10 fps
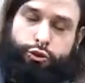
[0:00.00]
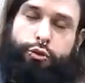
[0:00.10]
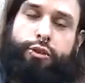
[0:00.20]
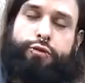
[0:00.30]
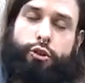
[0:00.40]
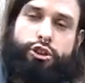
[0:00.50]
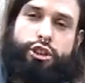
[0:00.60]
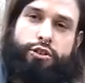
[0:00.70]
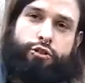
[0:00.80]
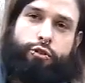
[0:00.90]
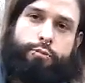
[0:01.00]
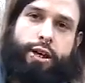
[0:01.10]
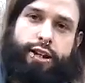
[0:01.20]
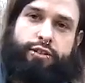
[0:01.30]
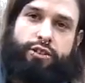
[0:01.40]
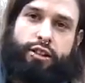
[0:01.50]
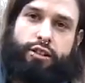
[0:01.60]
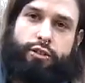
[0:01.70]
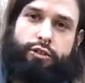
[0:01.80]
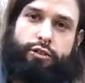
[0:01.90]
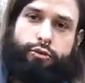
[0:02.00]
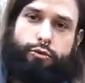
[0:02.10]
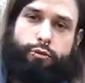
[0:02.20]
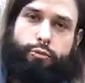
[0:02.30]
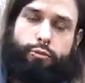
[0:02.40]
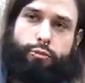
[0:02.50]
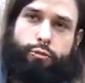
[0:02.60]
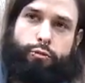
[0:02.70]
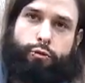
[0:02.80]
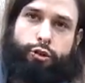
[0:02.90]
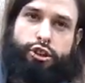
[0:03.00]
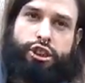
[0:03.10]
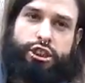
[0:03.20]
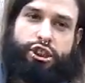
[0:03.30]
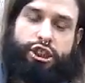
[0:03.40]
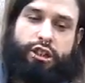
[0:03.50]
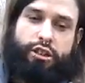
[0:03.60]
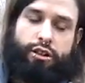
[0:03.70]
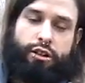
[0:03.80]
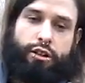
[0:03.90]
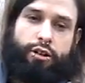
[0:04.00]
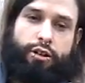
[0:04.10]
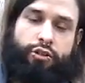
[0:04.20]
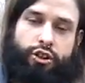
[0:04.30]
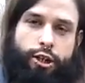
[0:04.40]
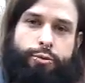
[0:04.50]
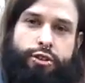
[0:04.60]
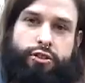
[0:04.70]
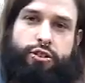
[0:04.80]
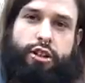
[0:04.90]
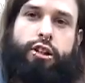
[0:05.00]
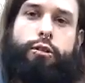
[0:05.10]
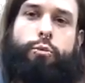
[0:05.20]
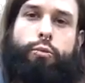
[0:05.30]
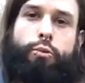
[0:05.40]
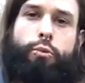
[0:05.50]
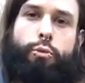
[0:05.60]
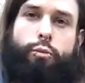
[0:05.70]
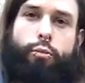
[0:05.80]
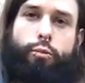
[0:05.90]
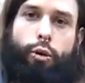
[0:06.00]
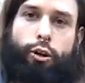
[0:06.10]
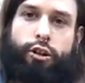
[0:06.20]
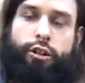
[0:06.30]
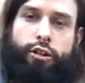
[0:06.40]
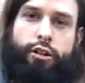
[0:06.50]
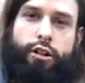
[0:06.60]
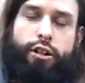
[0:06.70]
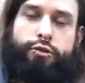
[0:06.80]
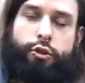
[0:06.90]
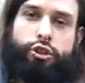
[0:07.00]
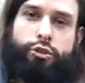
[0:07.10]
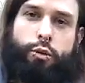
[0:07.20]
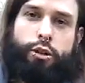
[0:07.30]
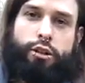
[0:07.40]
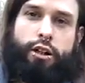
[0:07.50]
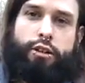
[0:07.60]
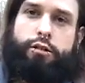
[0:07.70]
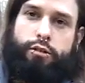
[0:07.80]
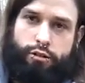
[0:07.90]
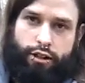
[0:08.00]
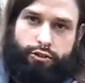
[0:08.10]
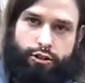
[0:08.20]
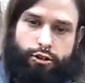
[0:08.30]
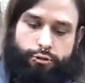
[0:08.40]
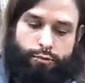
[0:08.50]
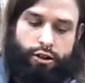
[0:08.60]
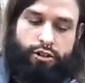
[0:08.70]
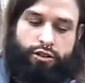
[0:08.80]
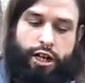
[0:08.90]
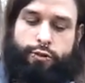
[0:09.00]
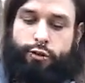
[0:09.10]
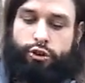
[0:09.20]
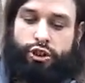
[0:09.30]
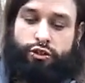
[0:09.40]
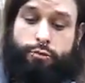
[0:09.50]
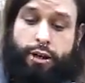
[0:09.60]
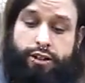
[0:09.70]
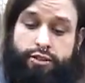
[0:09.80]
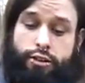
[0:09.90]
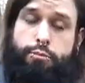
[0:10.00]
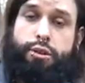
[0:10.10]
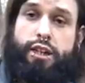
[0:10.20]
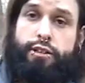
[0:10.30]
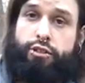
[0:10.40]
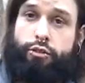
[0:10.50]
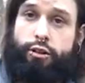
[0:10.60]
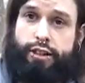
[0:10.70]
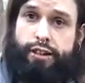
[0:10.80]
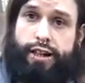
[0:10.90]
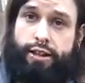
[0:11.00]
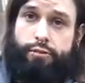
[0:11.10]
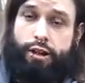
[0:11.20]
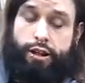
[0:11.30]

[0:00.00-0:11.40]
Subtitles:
Do the version 2 magazines for the G&G CM16 work in a version 1 gun? Yes, they do. Because I have a version 2 magazine, being how that's all I can get.